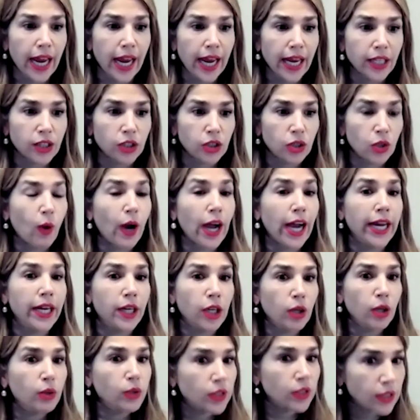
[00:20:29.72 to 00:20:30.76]
And so I
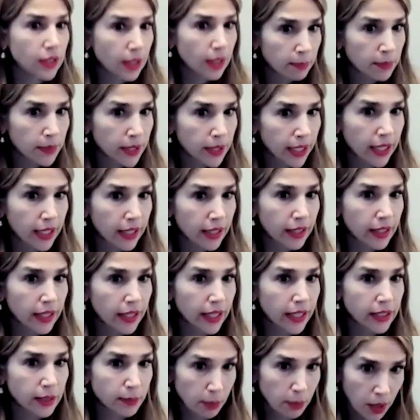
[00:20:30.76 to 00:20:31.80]
know something
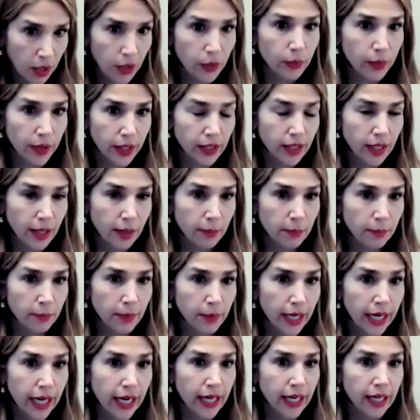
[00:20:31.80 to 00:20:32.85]
is bothering them
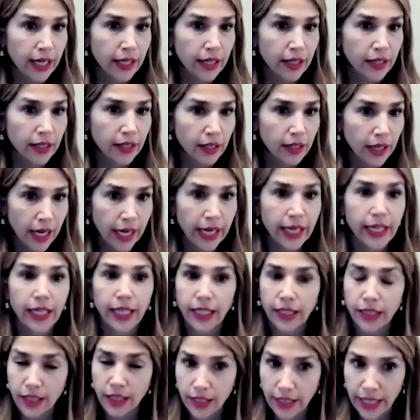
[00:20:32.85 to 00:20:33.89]
and I
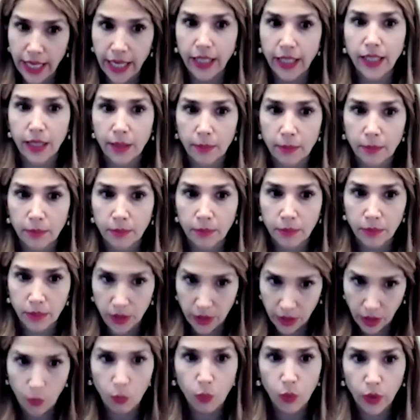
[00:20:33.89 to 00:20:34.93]
need to take them
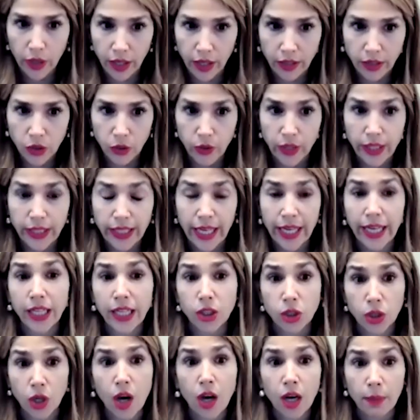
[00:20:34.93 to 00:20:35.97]
somewhere so that they can
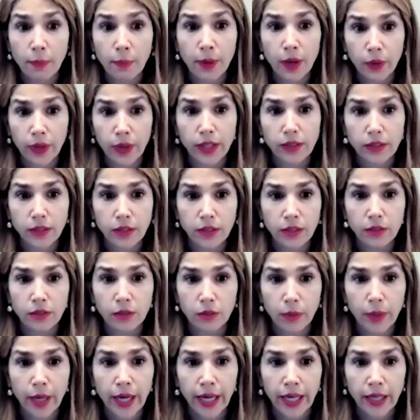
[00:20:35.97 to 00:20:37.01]
talk about it,
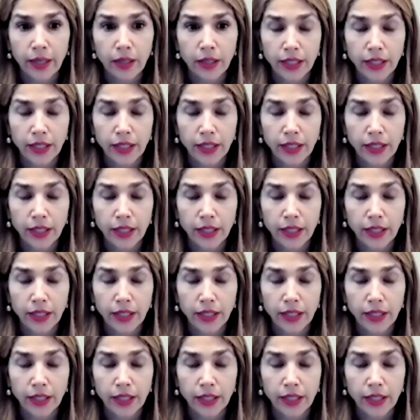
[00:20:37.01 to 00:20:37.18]
right?